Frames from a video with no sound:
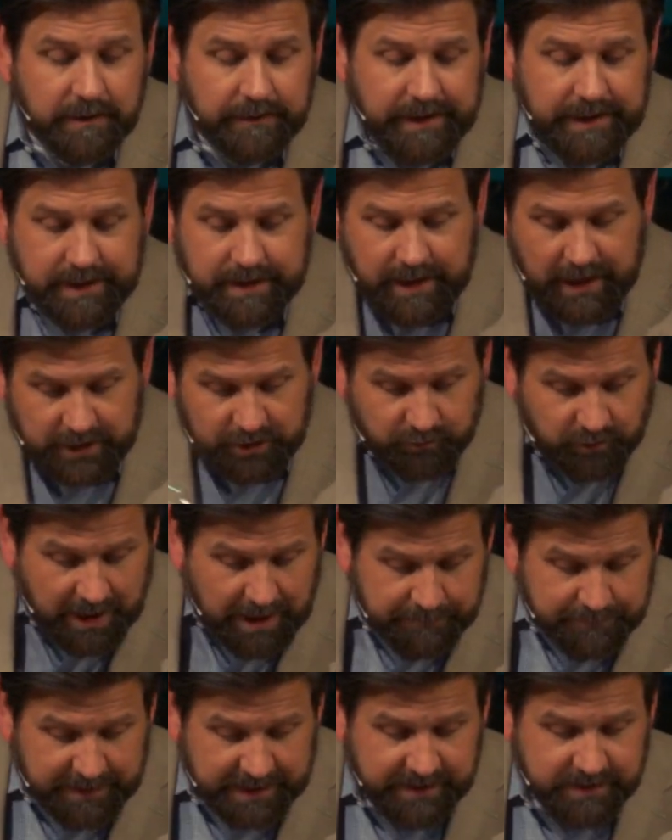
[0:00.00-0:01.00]
They did not
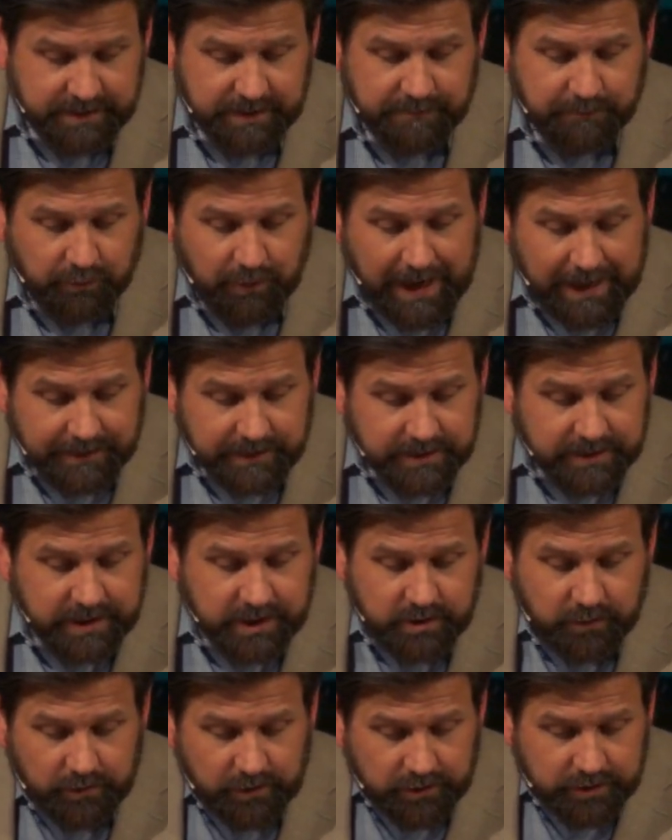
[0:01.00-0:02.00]
drop these
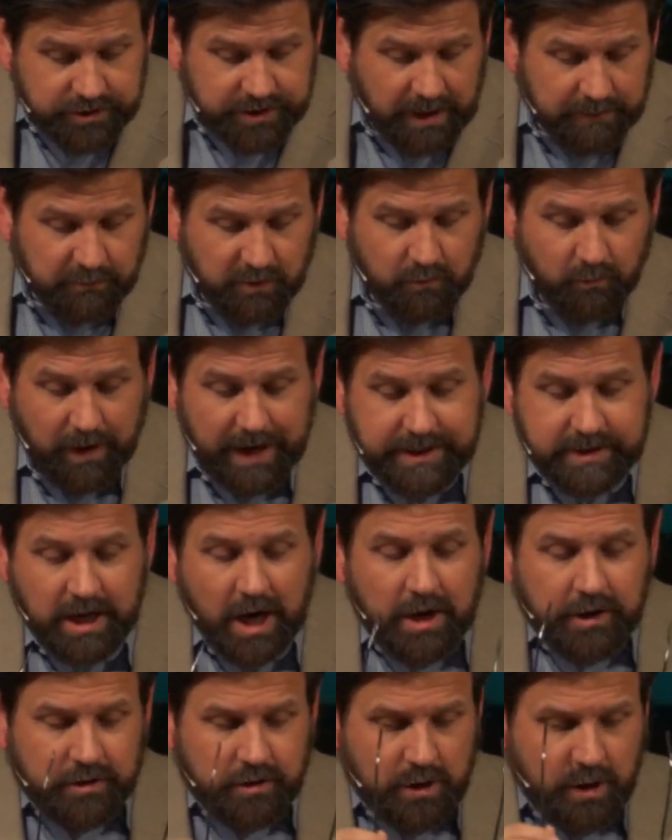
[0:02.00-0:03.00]
practices or their stubborn ways.
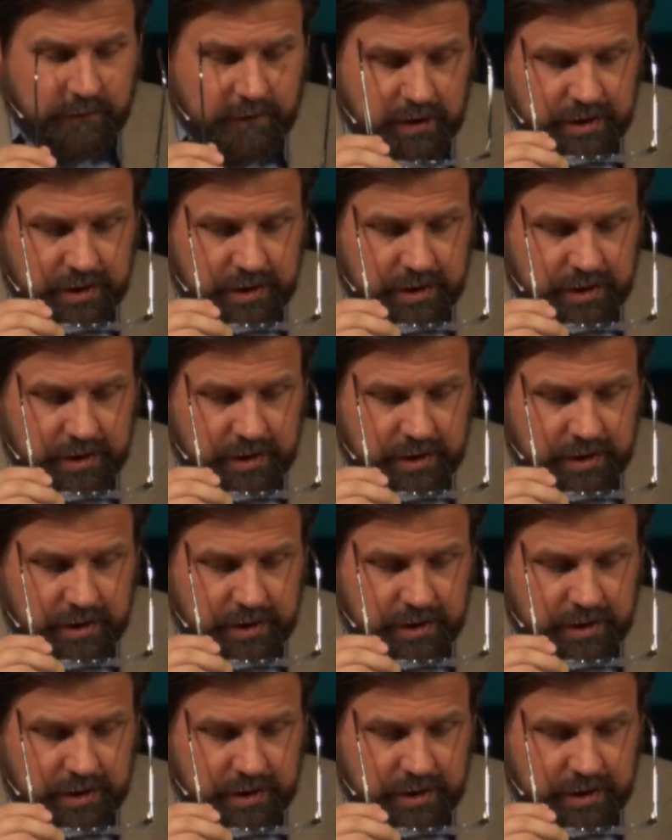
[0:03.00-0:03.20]
Turn over to